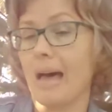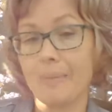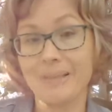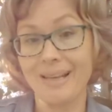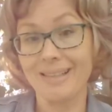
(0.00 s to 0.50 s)

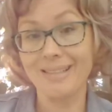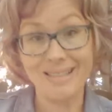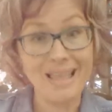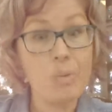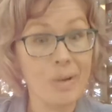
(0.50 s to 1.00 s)
Upside is
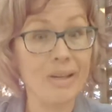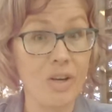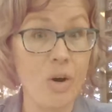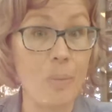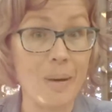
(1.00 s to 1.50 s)
they want to
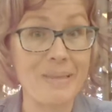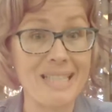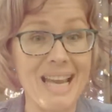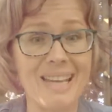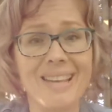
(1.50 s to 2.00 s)
go, Mom and
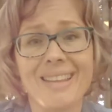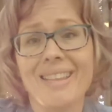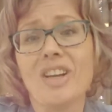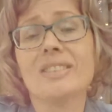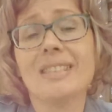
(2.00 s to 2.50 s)
Dad.
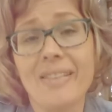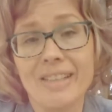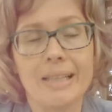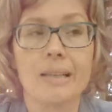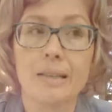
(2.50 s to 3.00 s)
They're
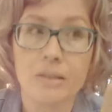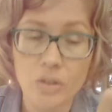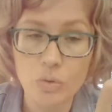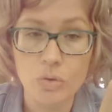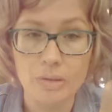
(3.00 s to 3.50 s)
loving it,
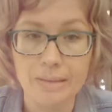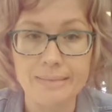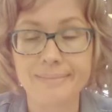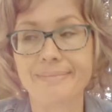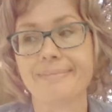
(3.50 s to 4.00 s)
usually.
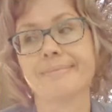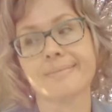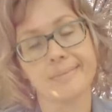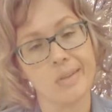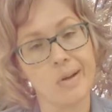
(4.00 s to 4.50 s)

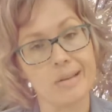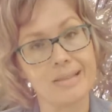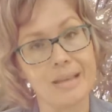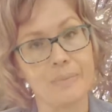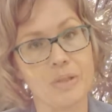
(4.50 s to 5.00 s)
There are
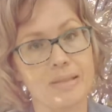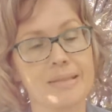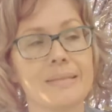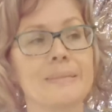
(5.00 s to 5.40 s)
exceptions.